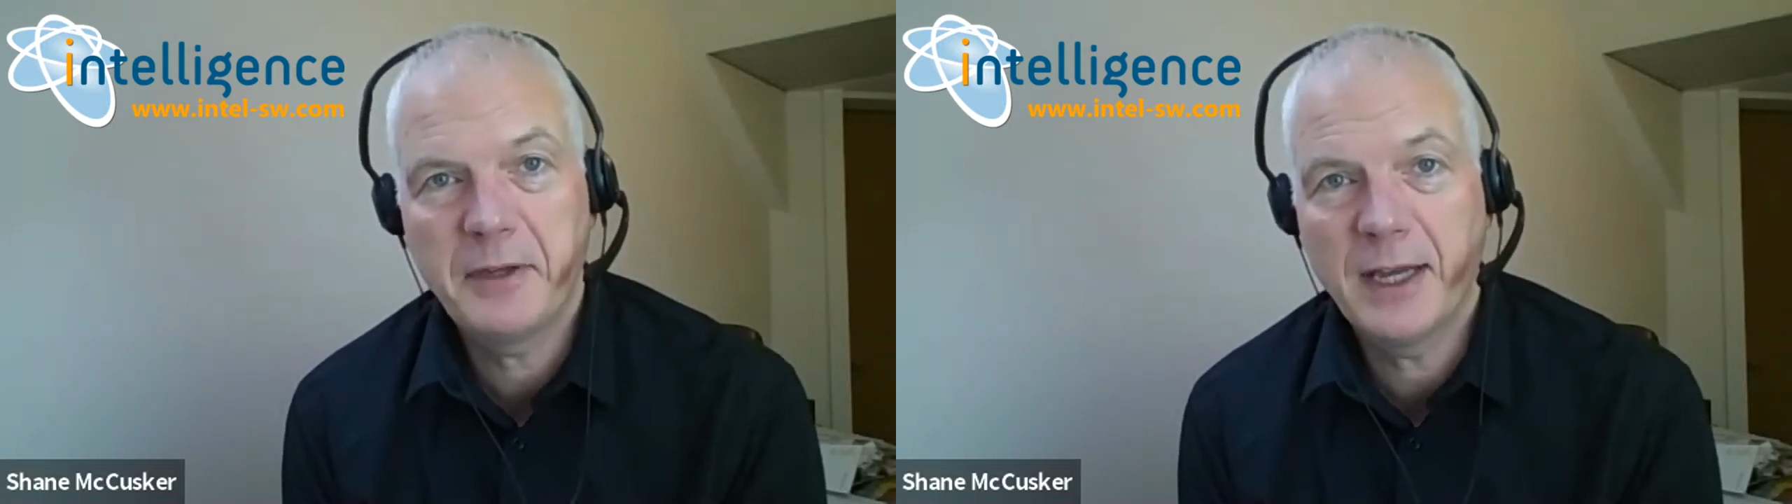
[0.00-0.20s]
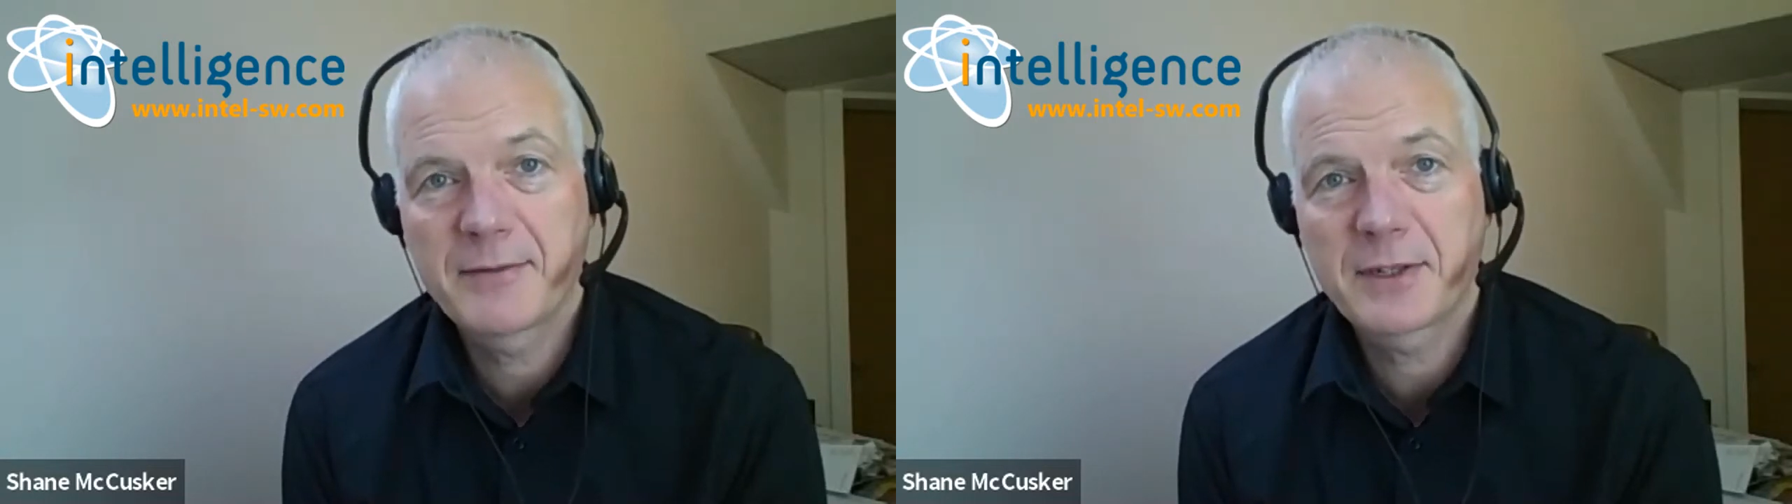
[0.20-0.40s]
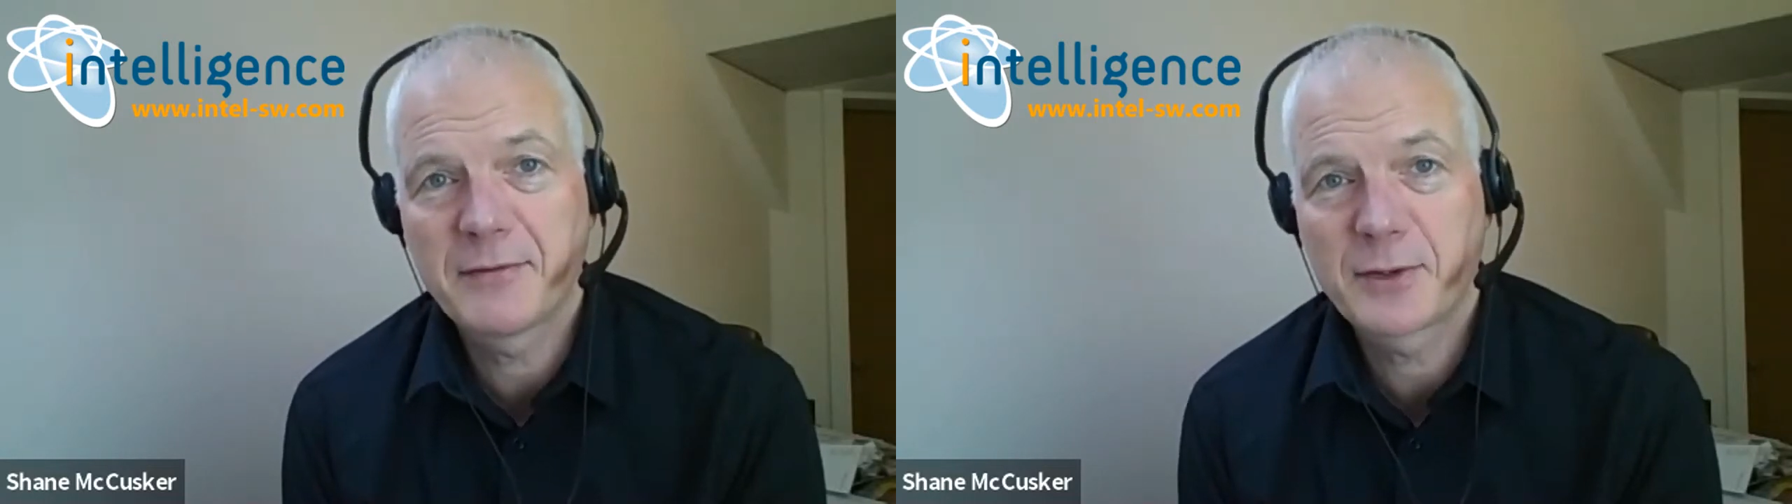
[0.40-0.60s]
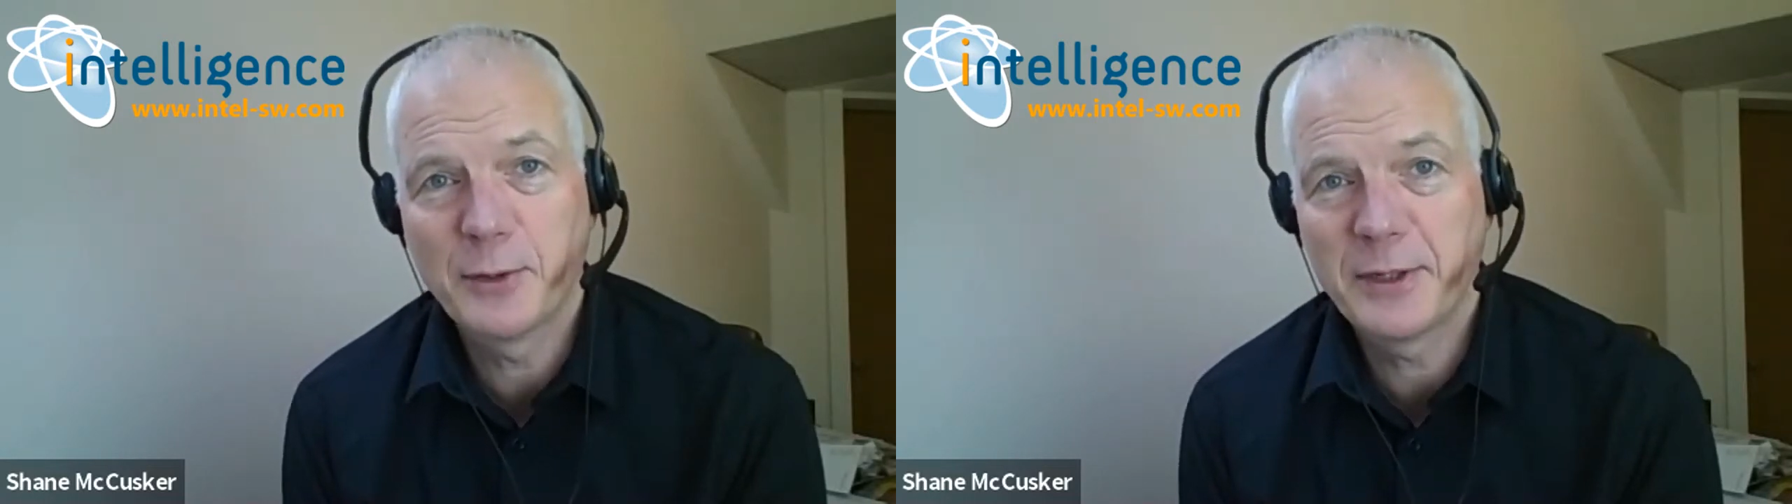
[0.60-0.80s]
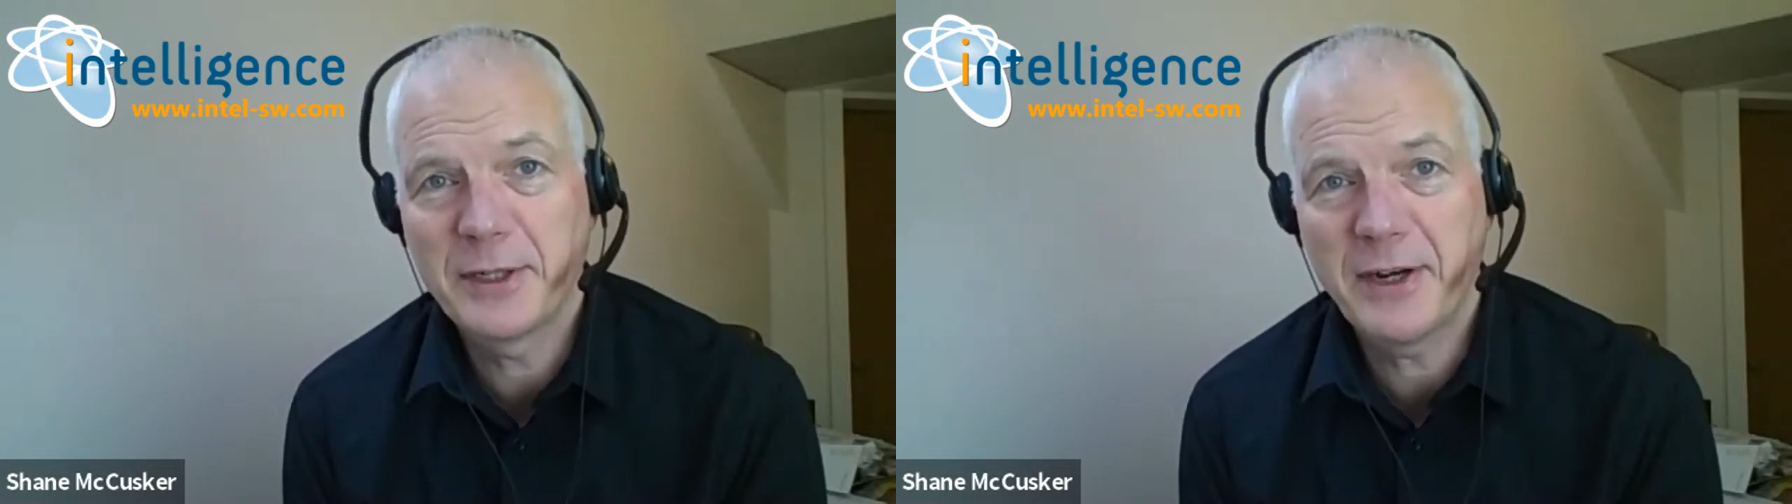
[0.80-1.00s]
you have stuff
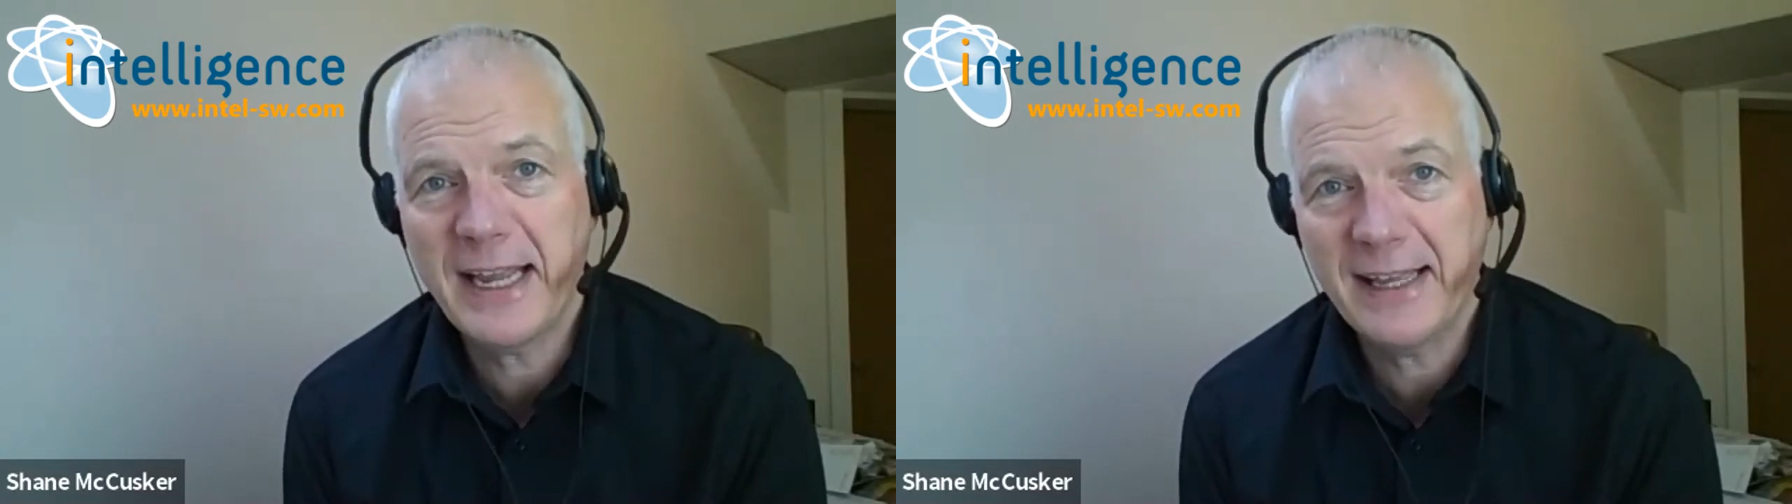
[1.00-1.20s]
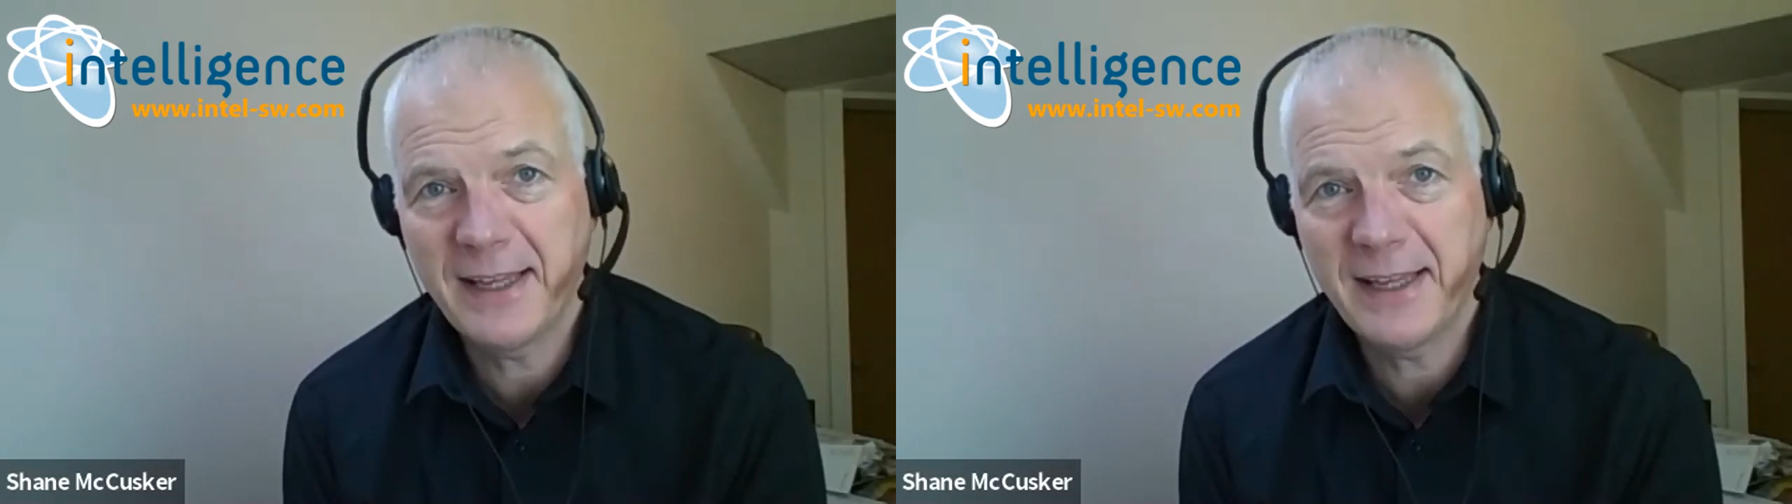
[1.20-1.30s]
stored in your head,